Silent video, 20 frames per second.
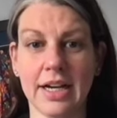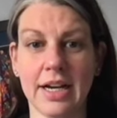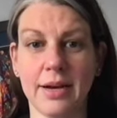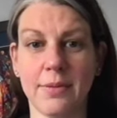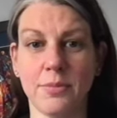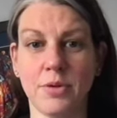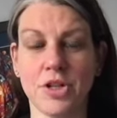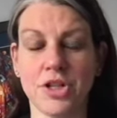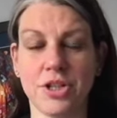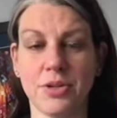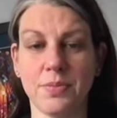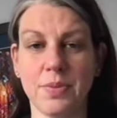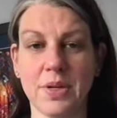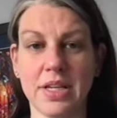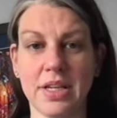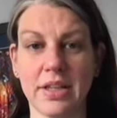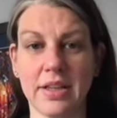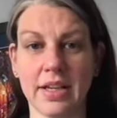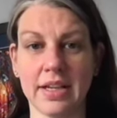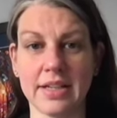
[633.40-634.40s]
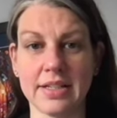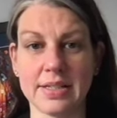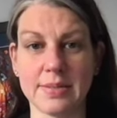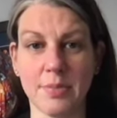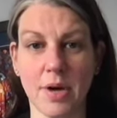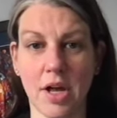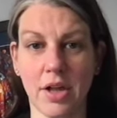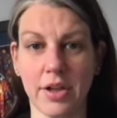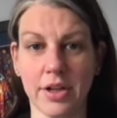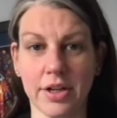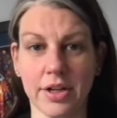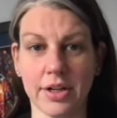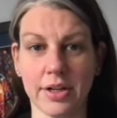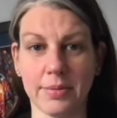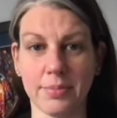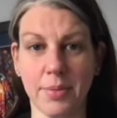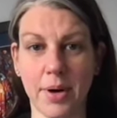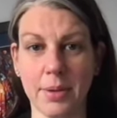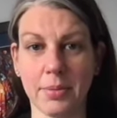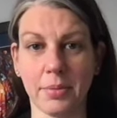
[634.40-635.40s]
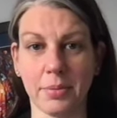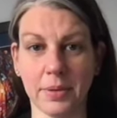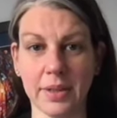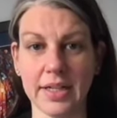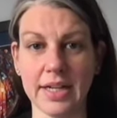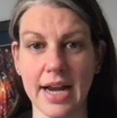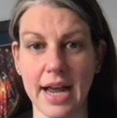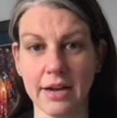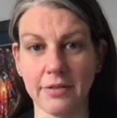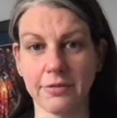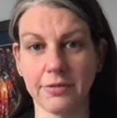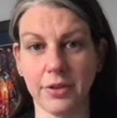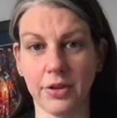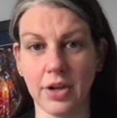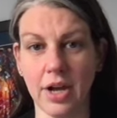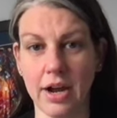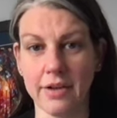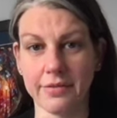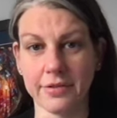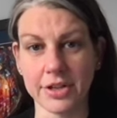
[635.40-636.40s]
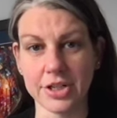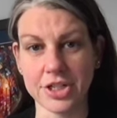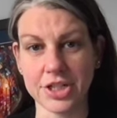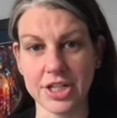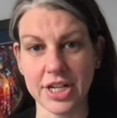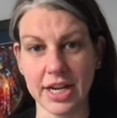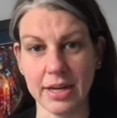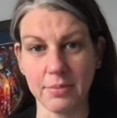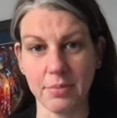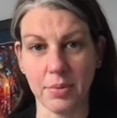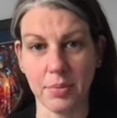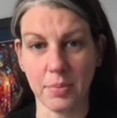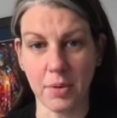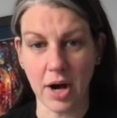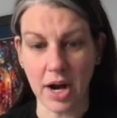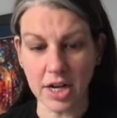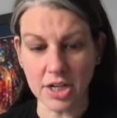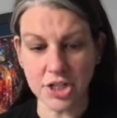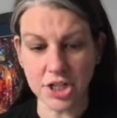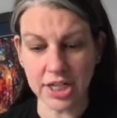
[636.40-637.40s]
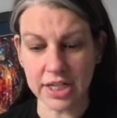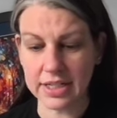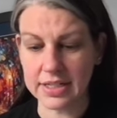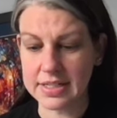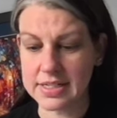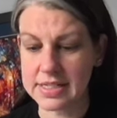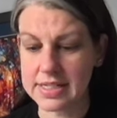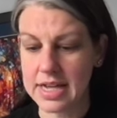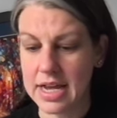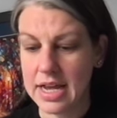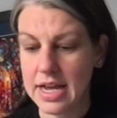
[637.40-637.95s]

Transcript: which will be like smaller, probably non-full coverage type projects.